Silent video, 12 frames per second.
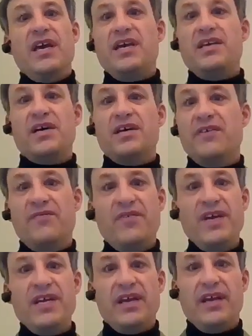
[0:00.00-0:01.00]
He's
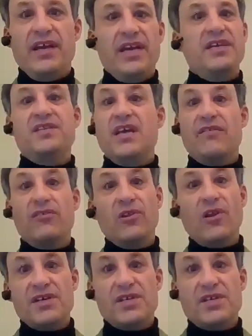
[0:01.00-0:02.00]
undefeated. He's never
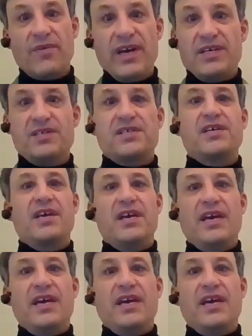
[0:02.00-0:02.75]
lost a race.